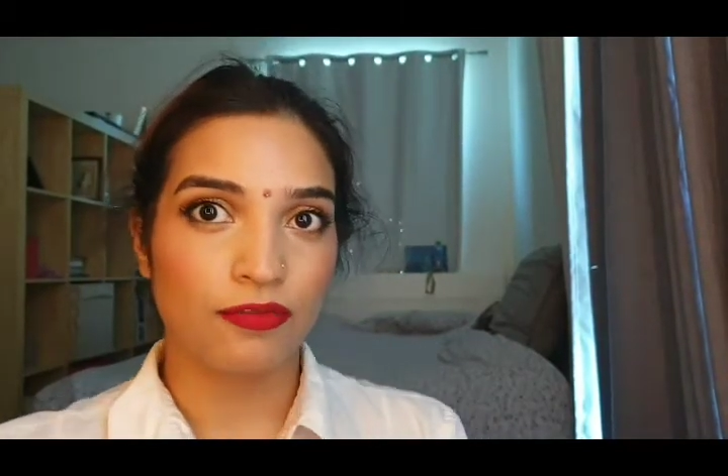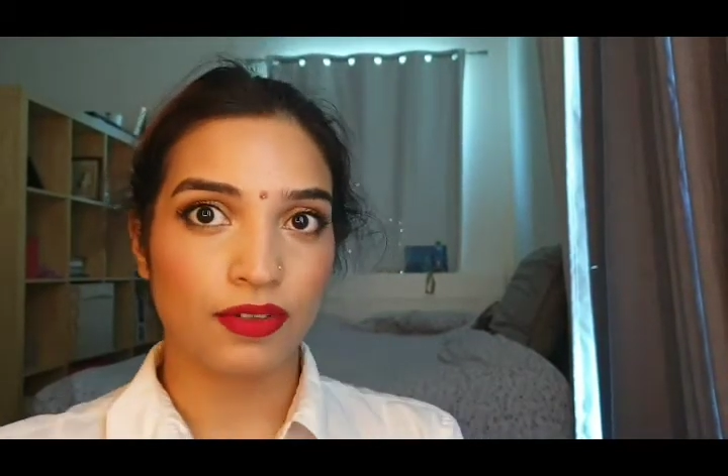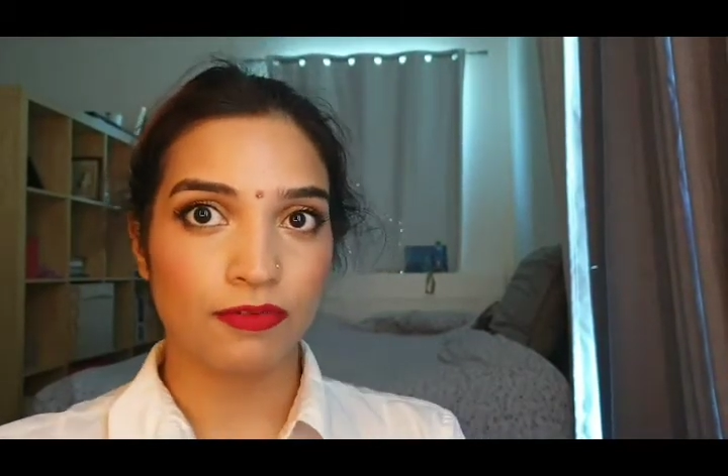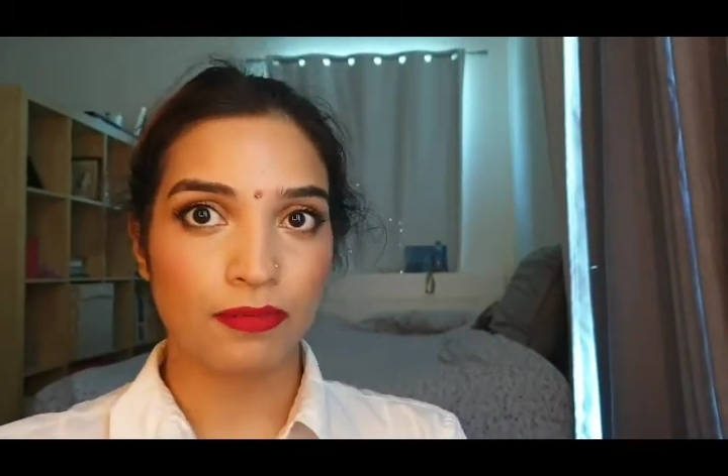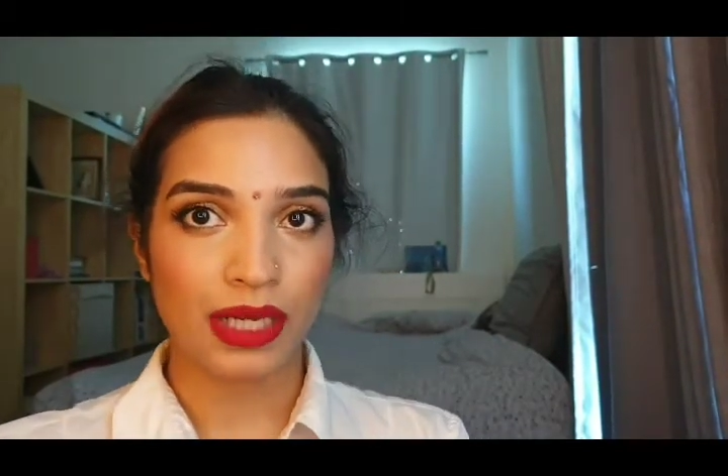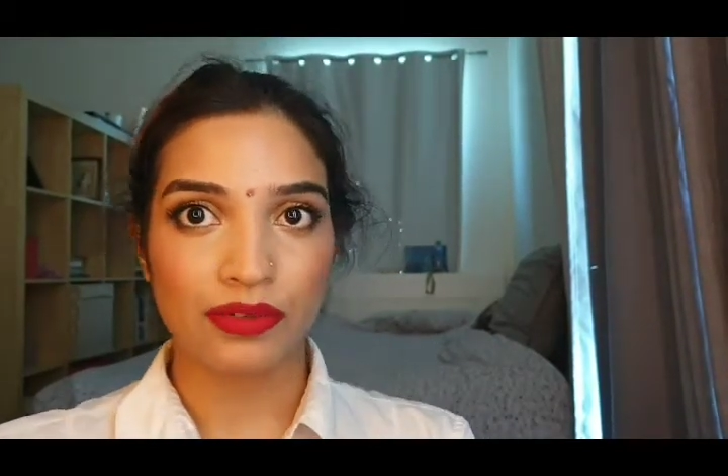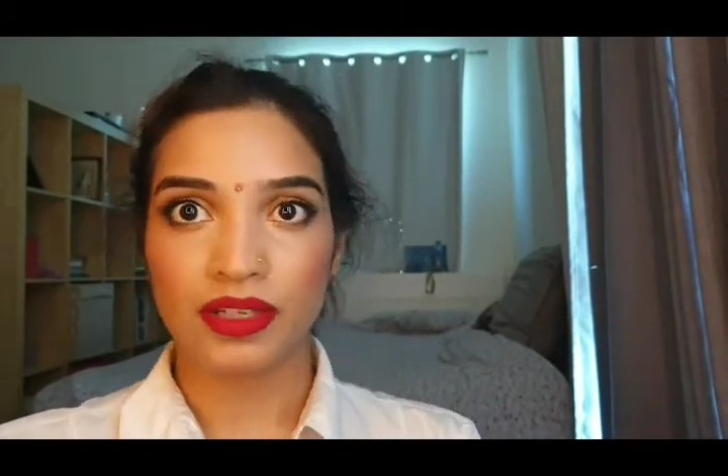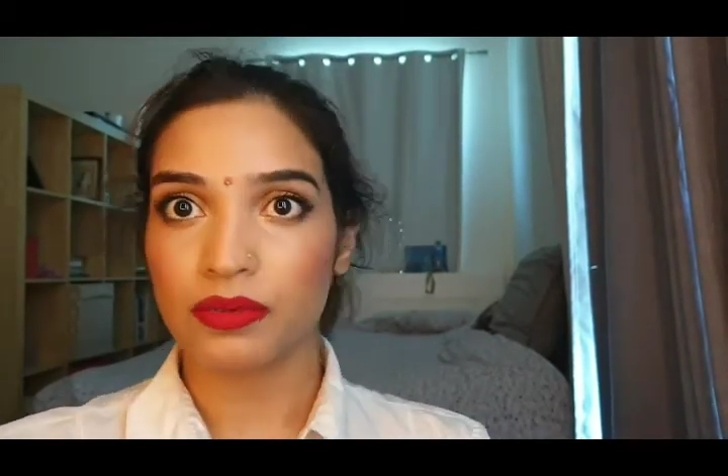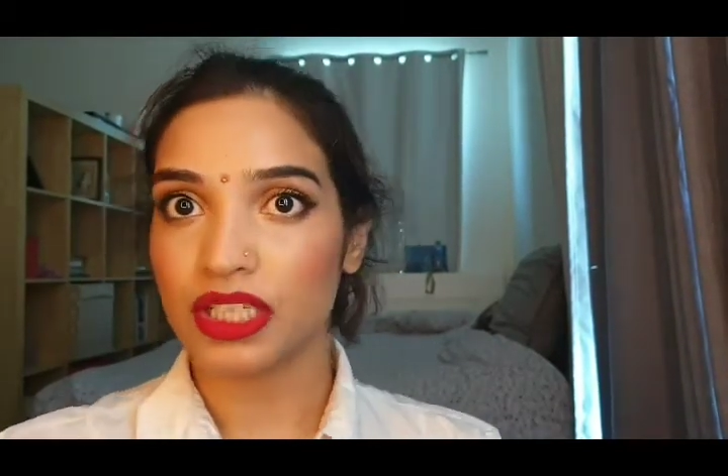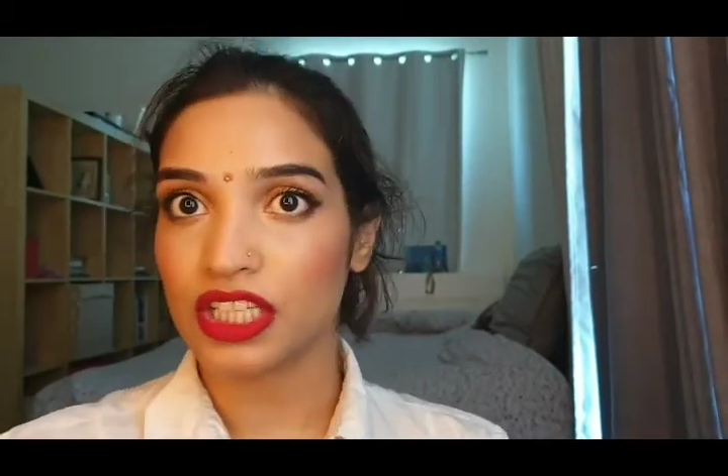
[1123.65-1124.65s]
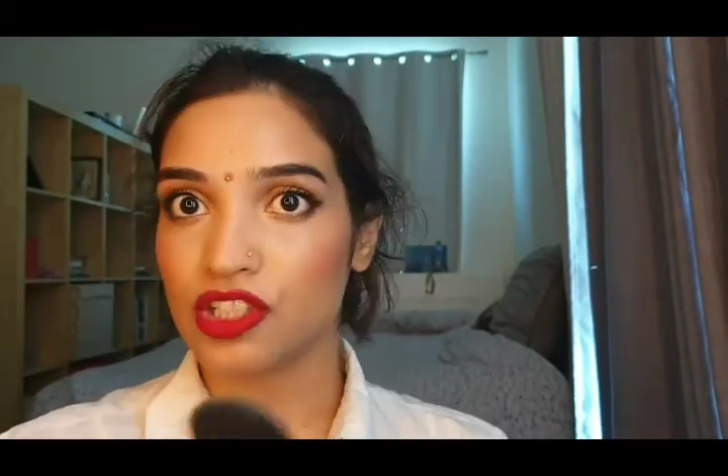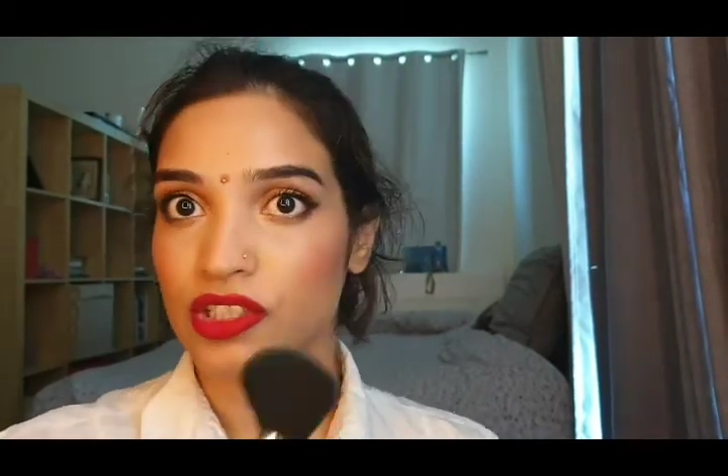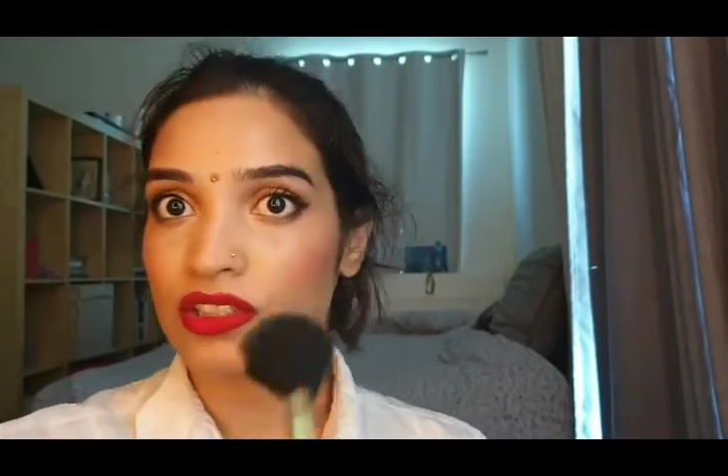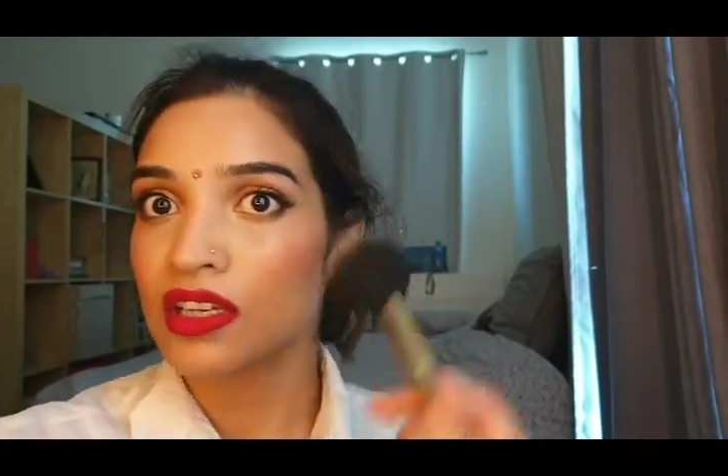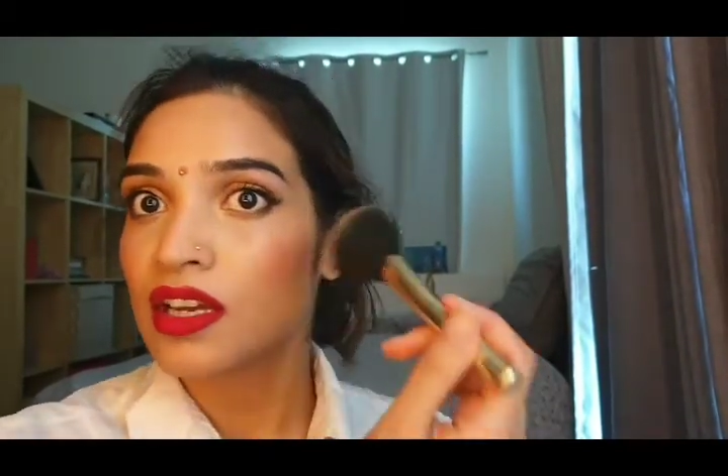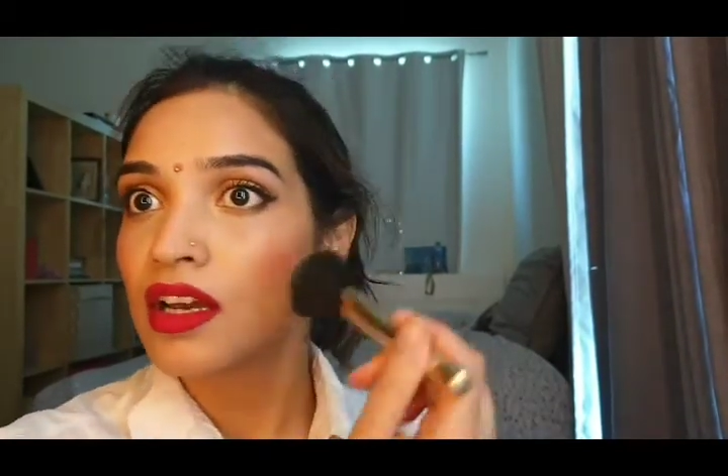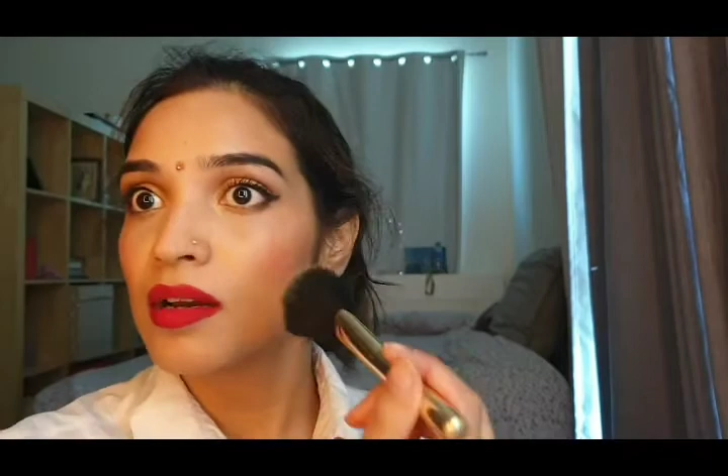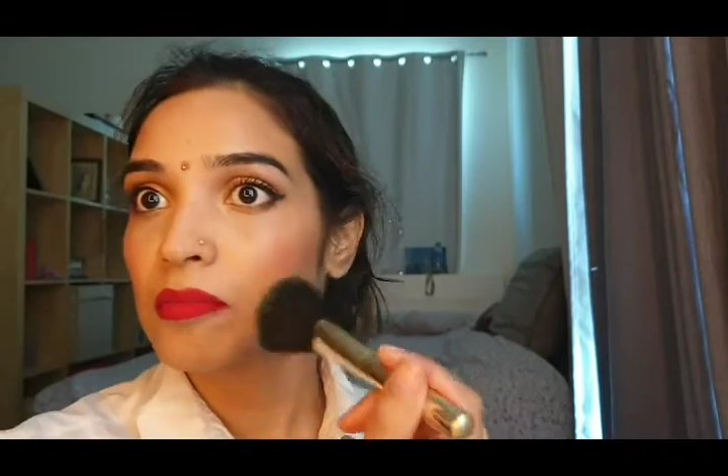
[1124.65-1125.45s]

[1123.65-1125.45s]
like a powder foundation,